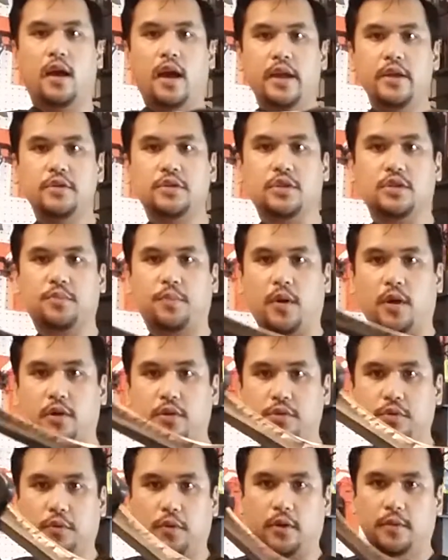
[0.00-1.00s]
I use a
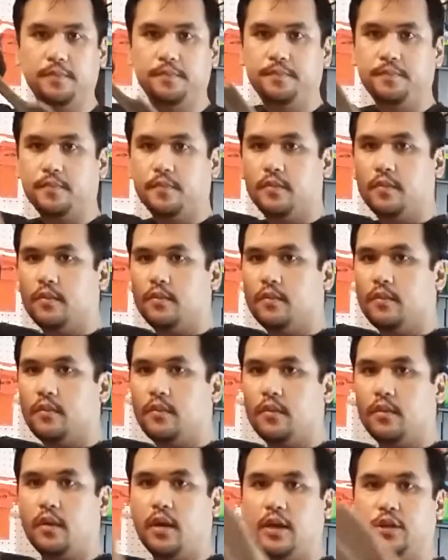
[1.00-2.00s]
Spartan sword.
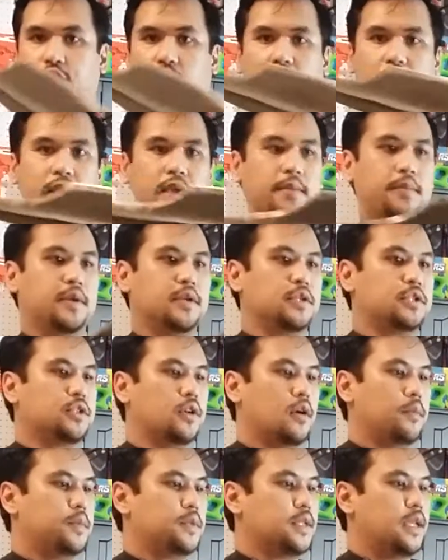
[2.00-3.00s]
I try to keep it as
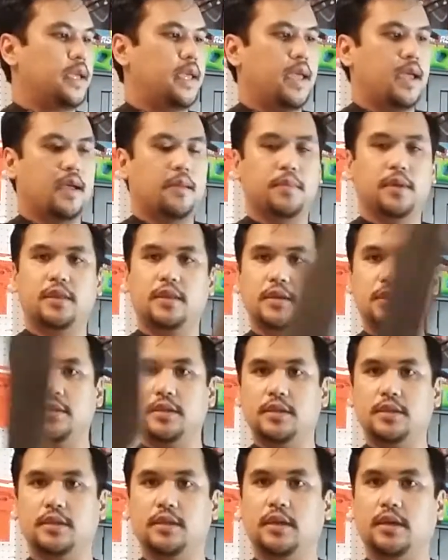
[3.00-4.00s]
sharp as I can, but
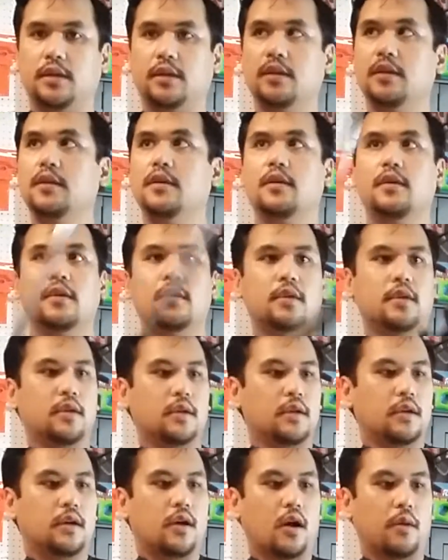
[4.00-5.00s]
this is a
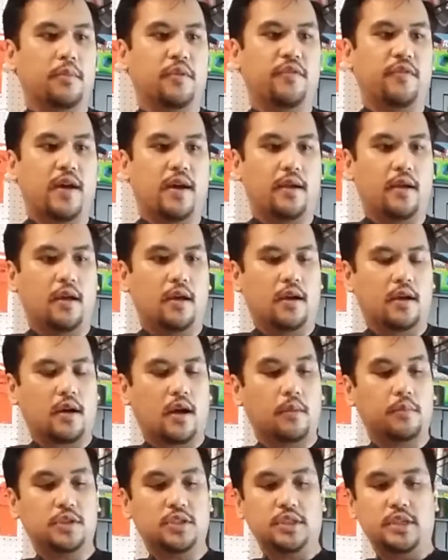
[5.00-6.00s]
carbon
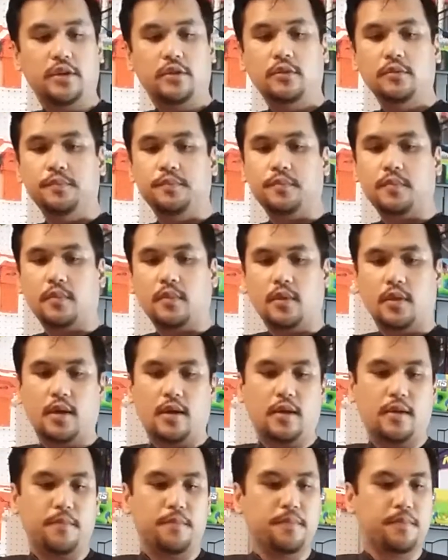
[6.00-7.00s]
steel,
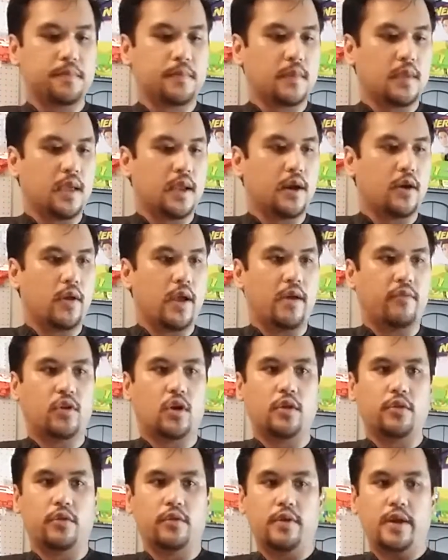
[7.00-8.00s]
and I don't have
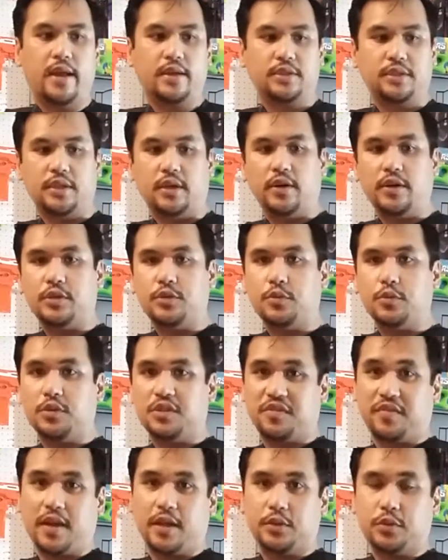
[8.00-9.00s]
all the necessary
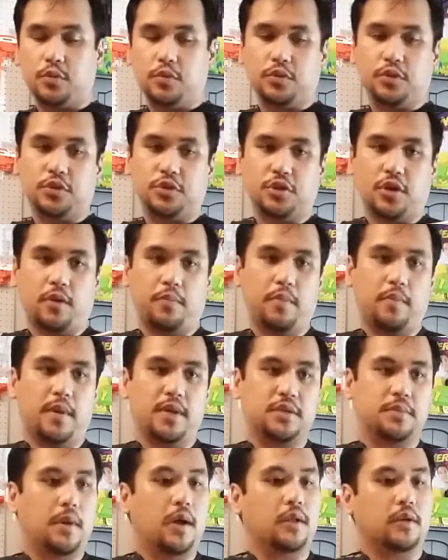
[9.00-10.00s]
tools. I've got tools to sharpen
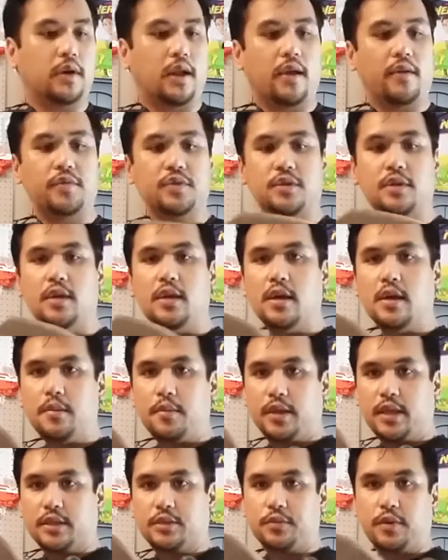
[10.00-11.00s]
my smaller knives,
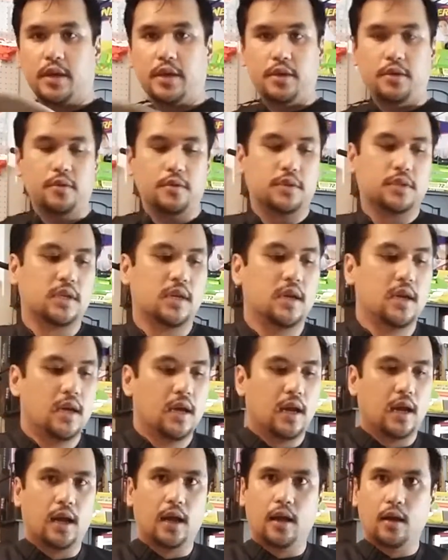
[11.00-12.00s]
but that's what I use.
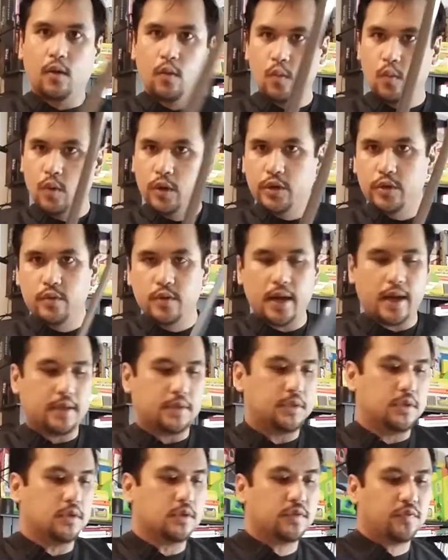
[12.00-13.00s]
What do you
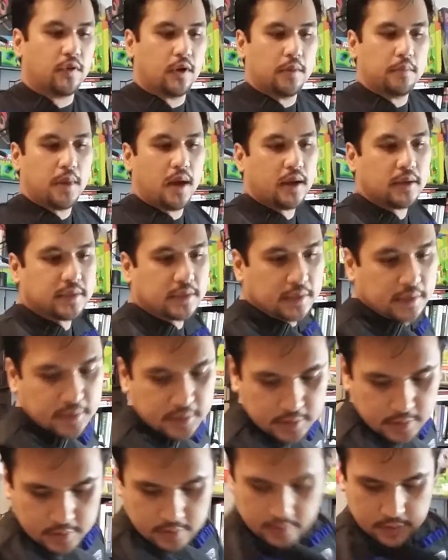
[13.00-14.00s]
guys use for unboxings?